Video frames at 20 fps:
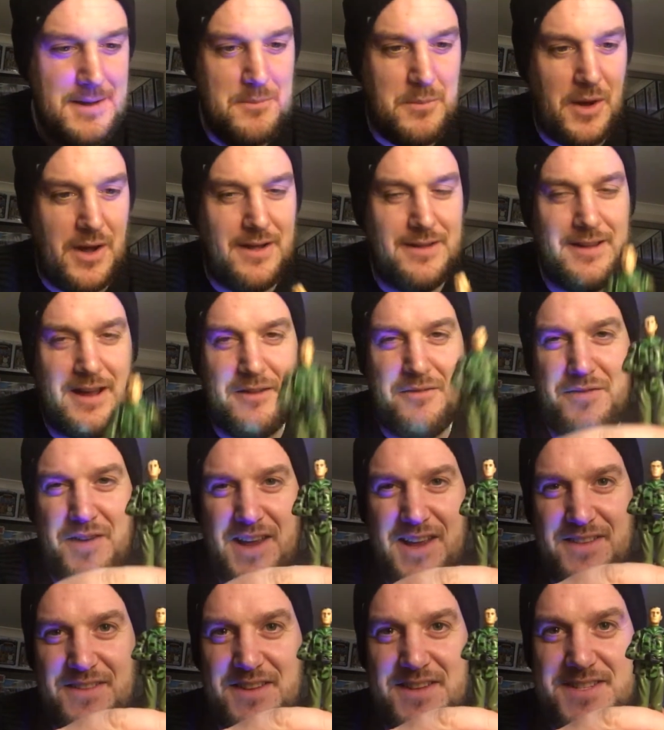But I
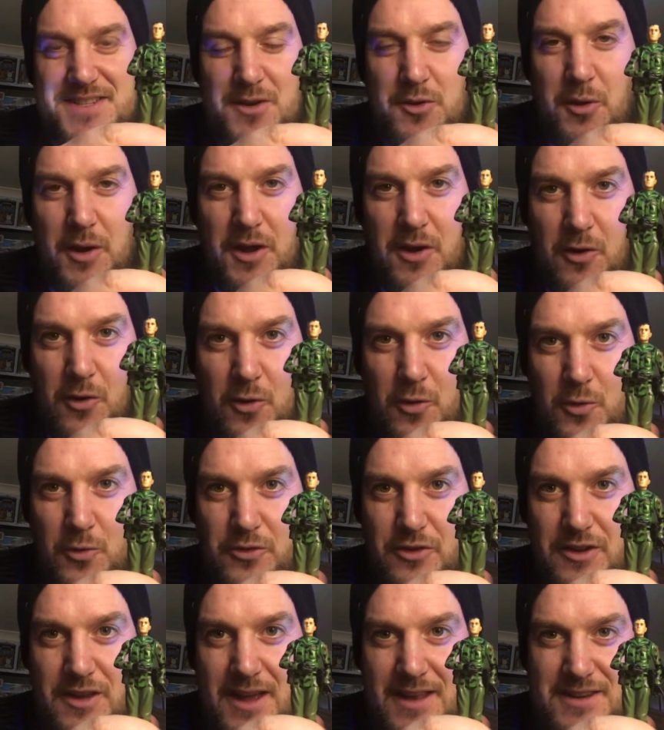figured these are quite
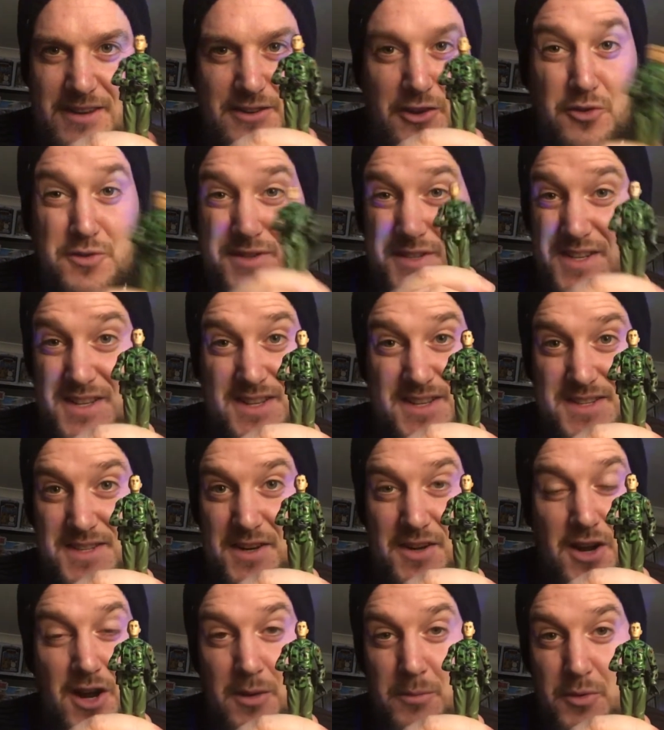old, and you don't see these
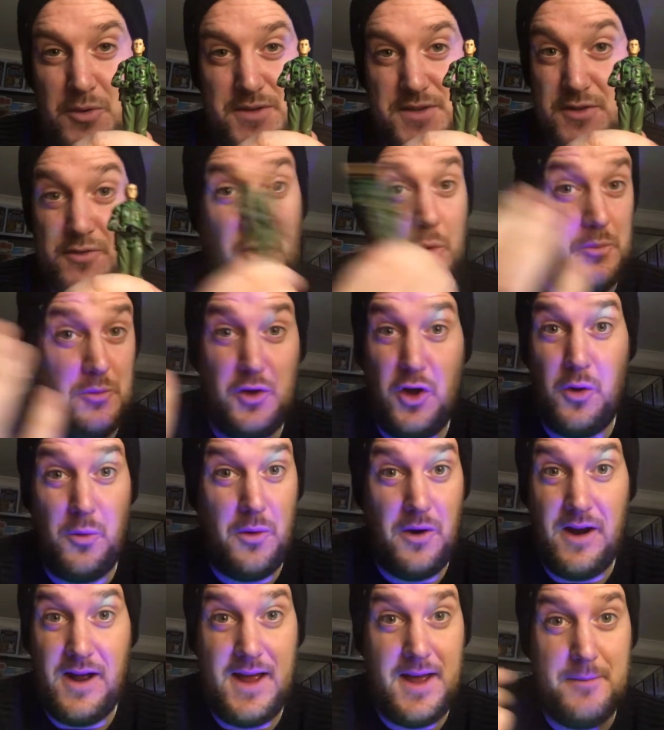at car boots, no, not
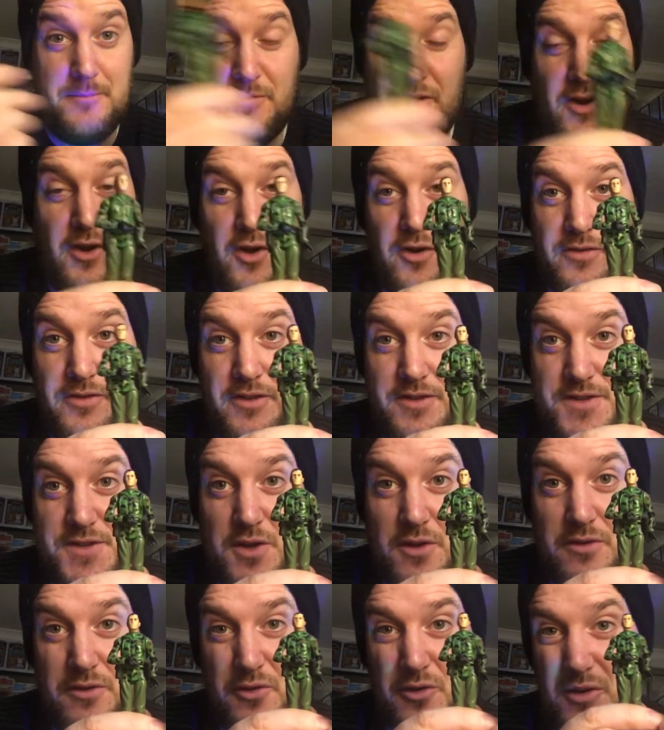where I am very often,
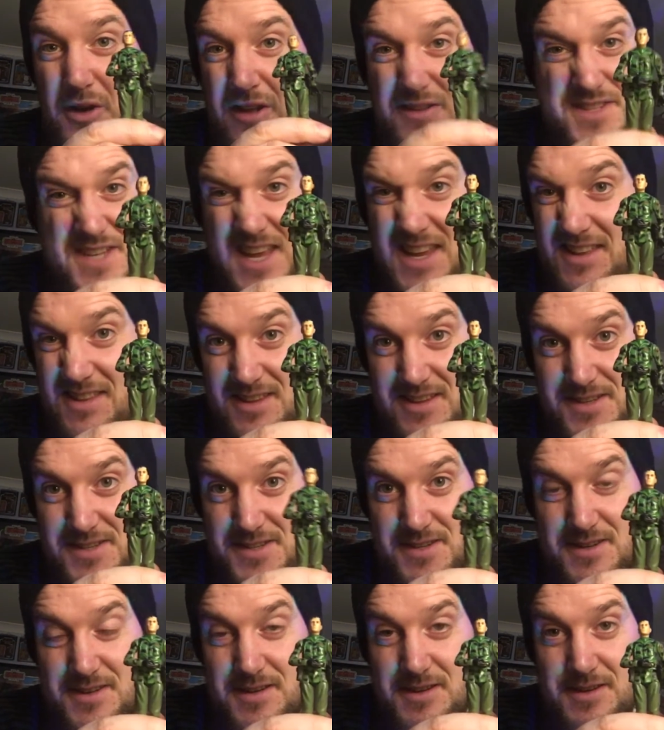so I thought I'll take
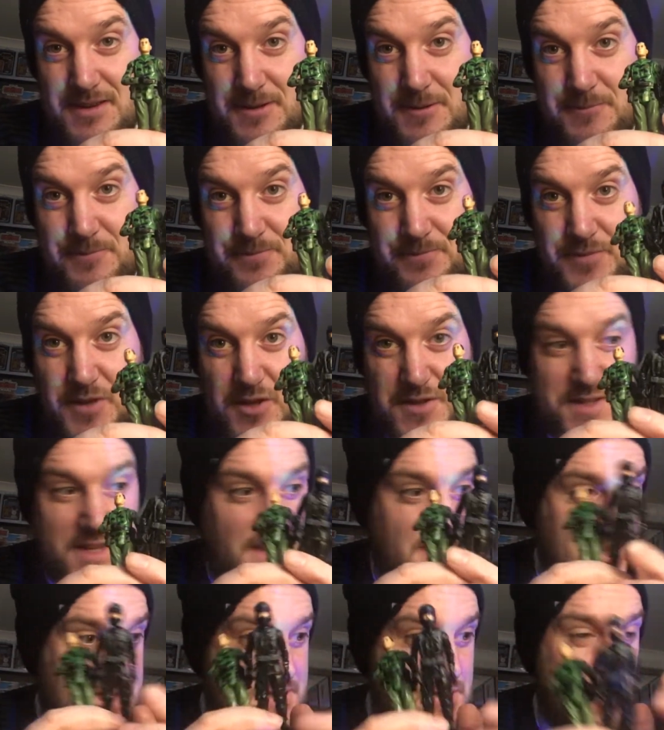these.
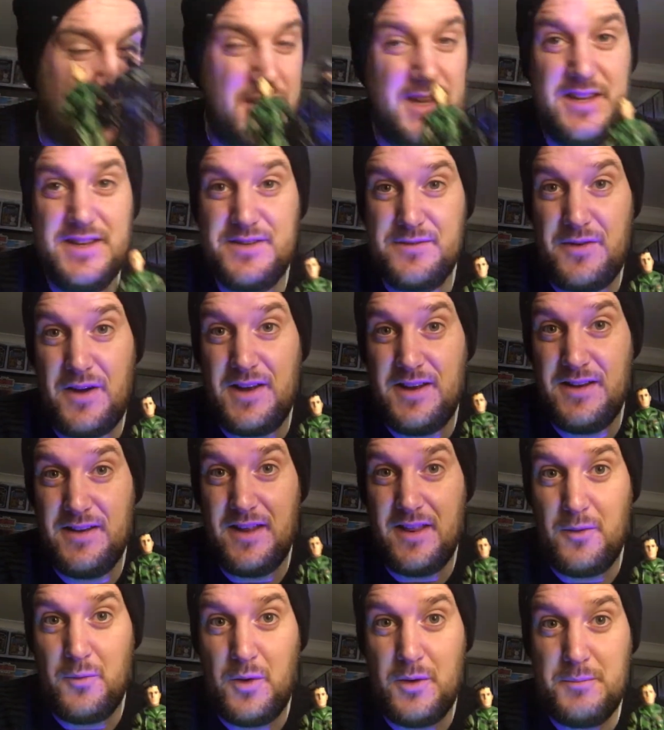So I needed to find
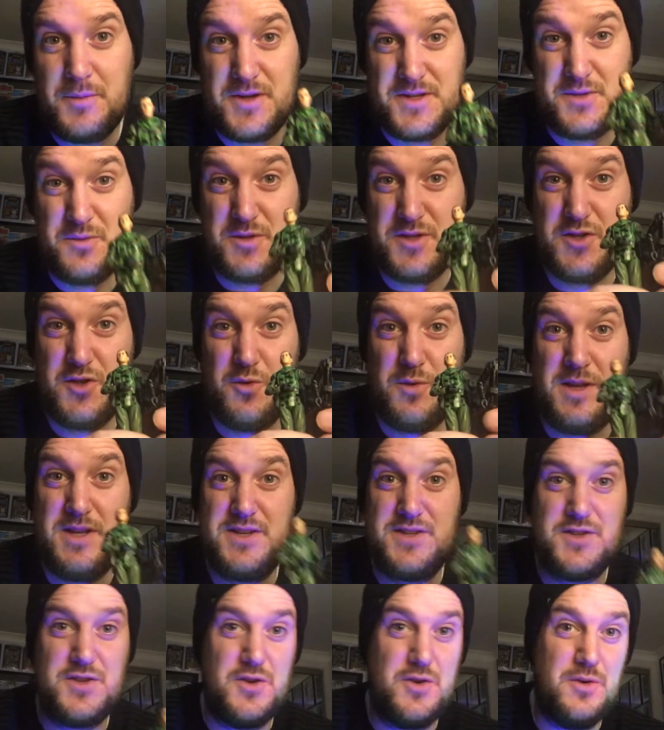another one because there were 2
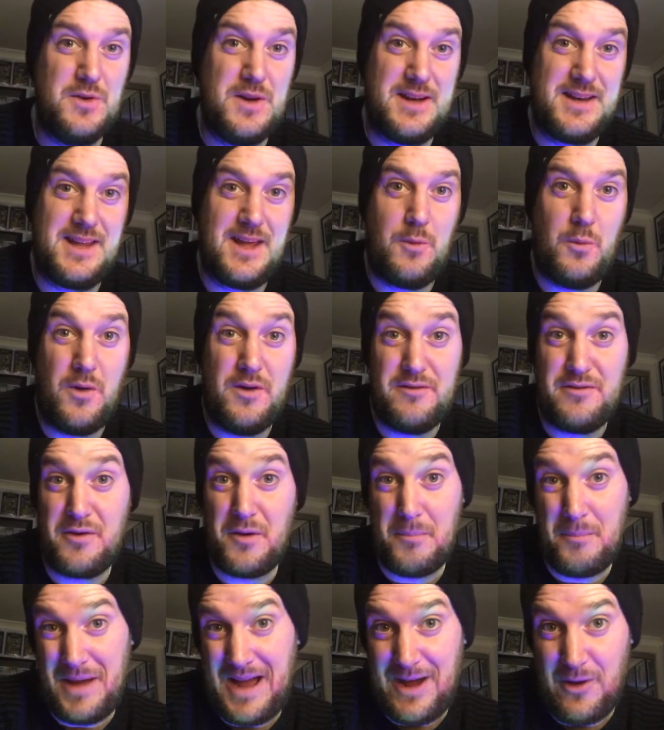each, so I'd get one
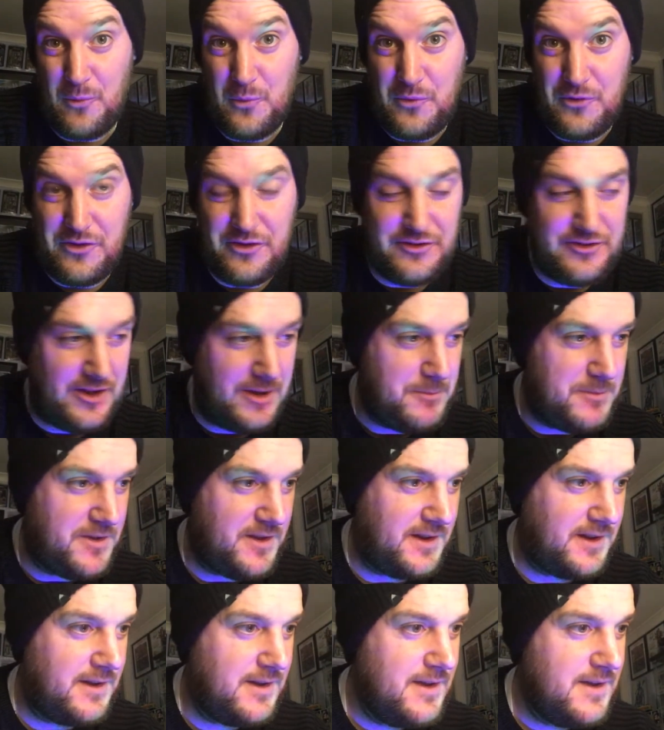for £1 type
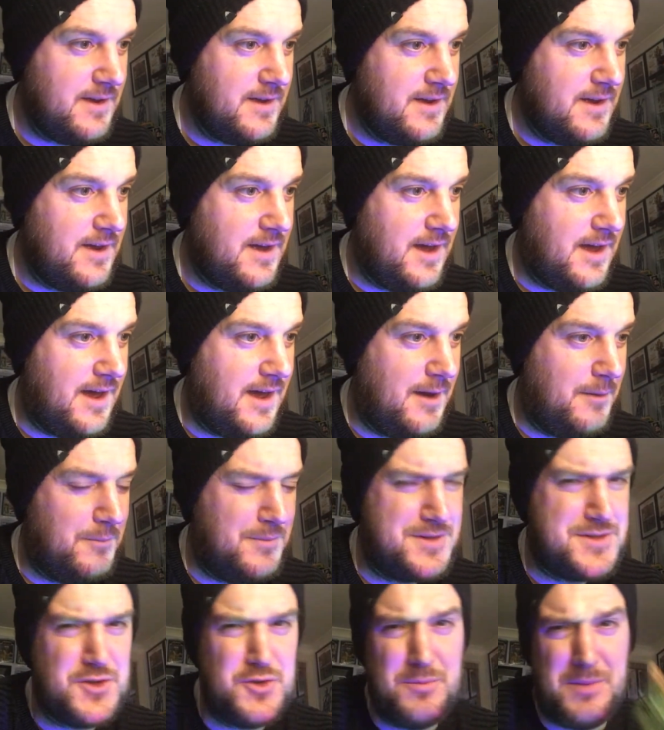thing.
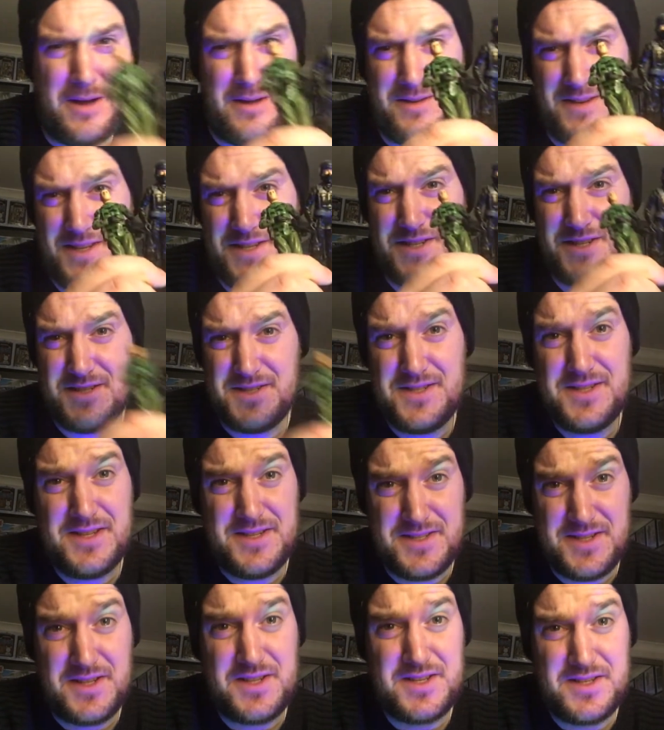£2 each
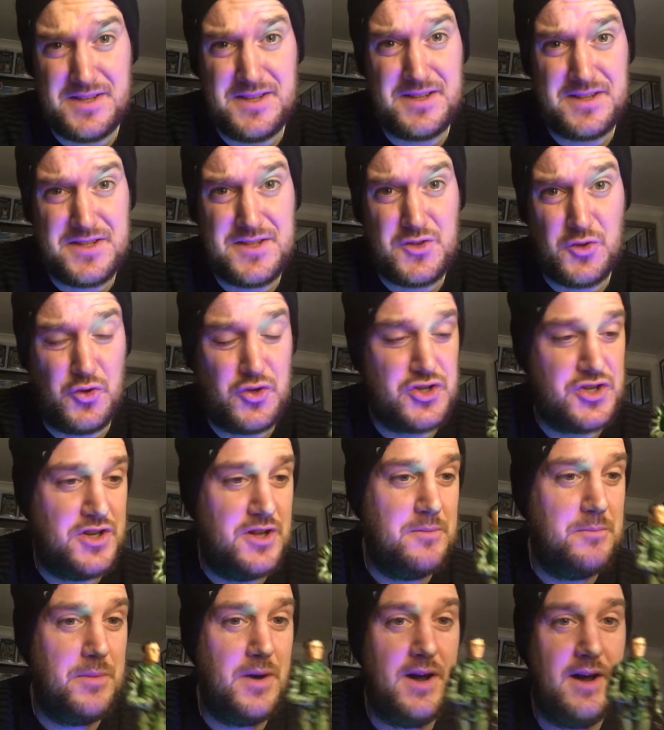is
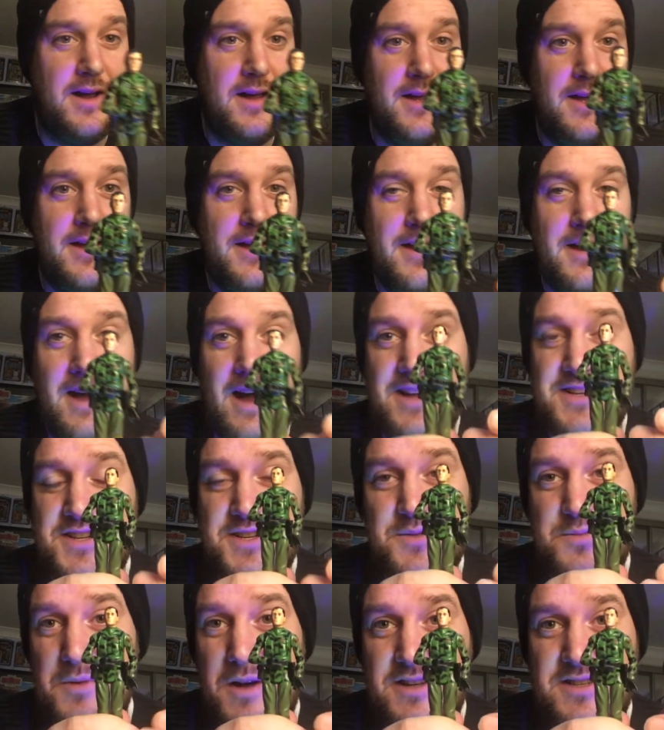extortionate, but I
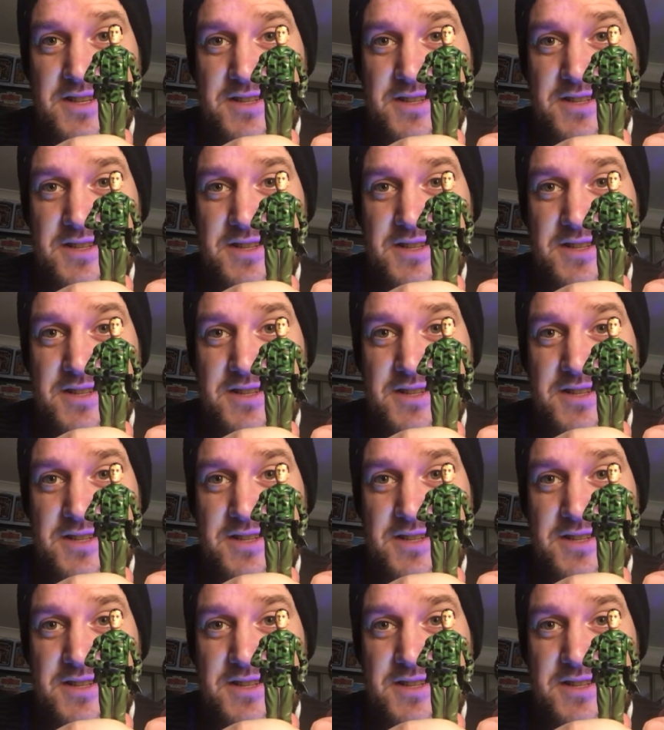just